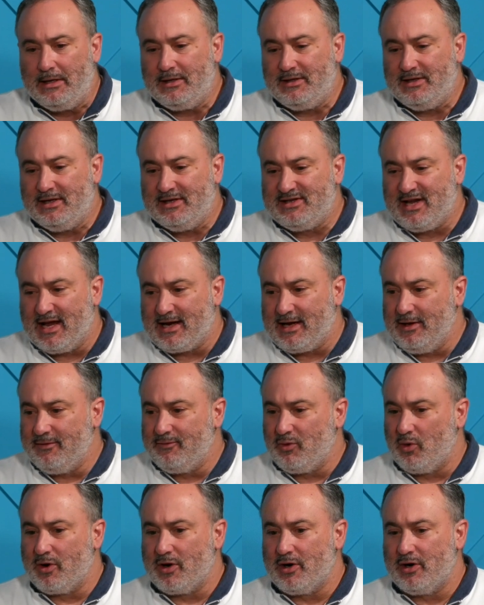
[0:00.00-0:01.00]
The
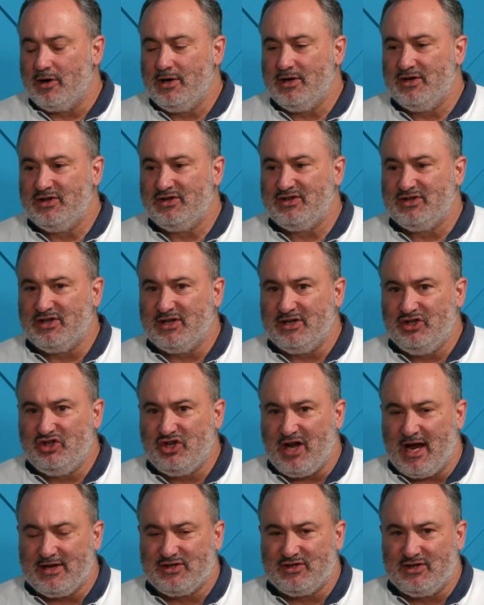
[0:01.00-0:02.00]
executive order
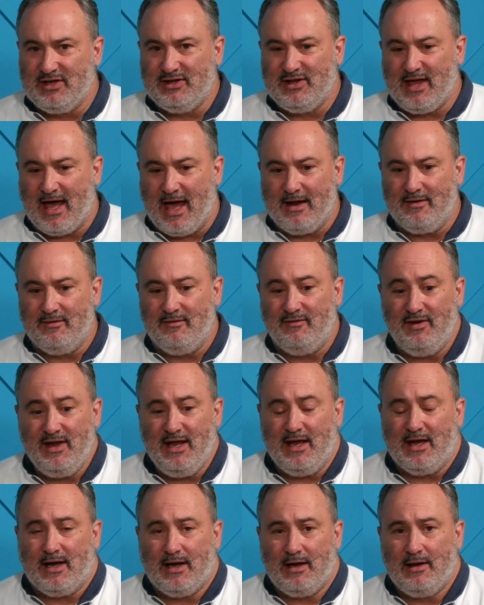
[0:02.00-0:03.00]
suggested that
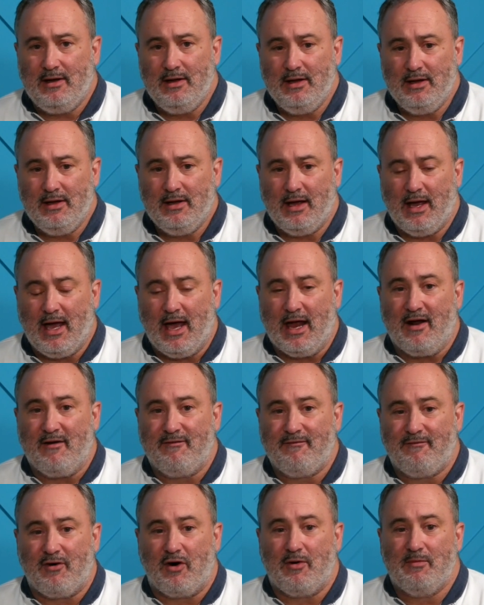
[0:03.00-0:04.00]
via an
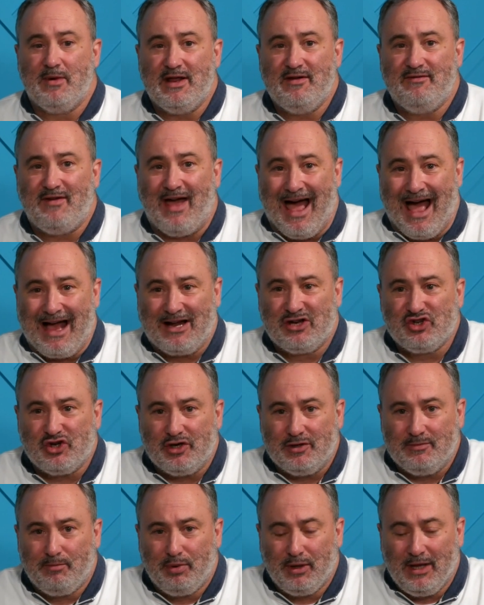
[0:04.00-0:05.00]
affirmative
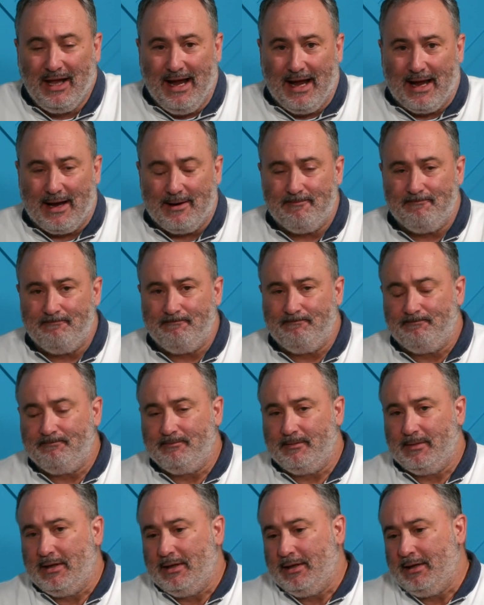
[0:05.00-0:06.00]
action plan.
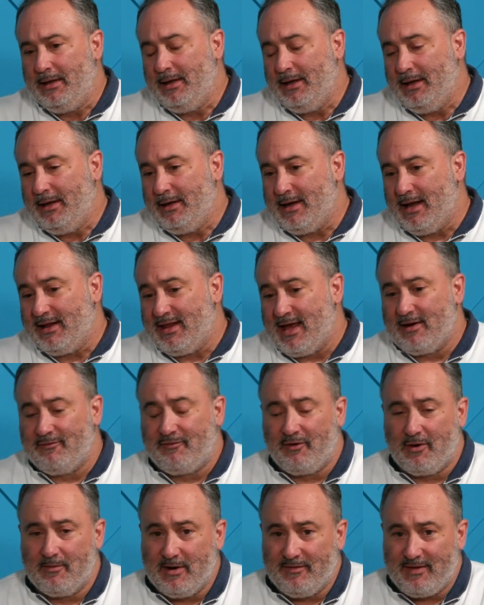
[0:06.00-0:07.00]
Now, that
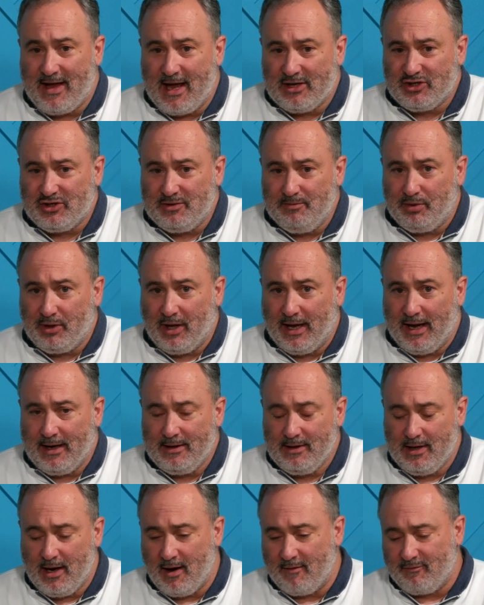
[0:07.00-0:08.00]
affirmative action
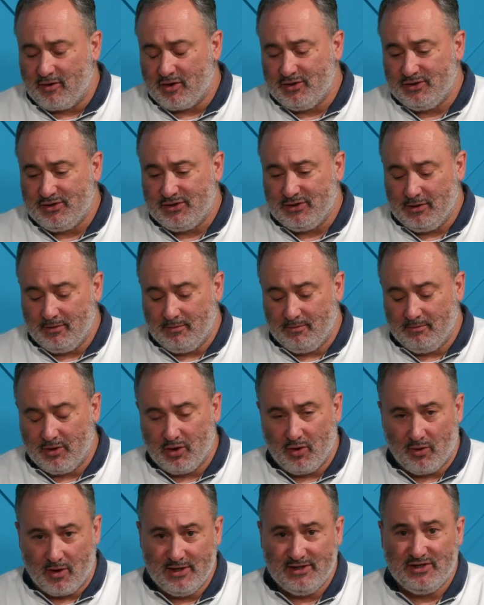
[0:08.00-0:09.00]
plan covers
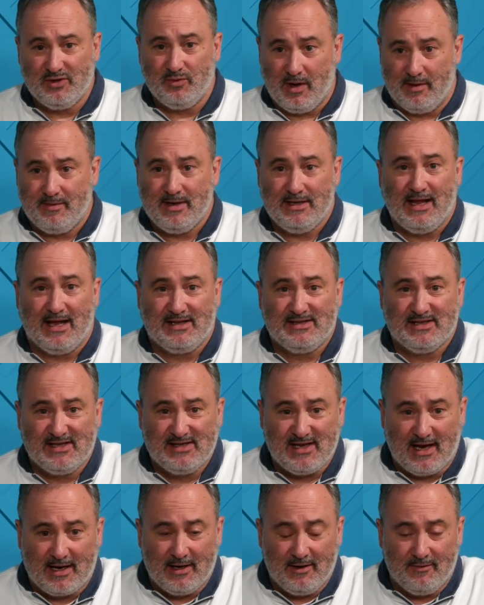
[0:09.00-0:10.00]
minorities and women. That's
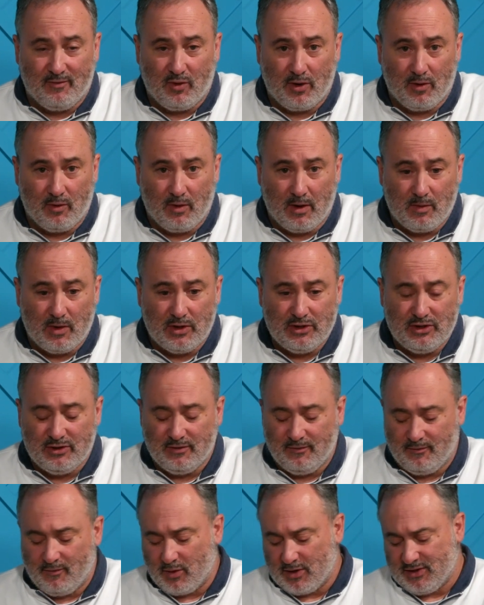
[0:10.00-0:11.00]
Executive Order
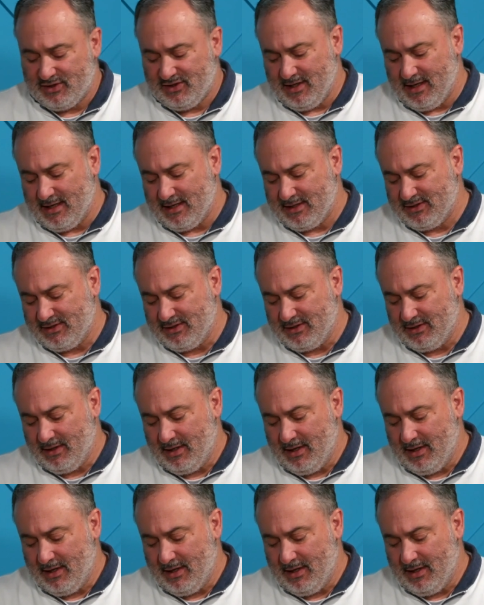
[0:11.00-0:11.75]
11246.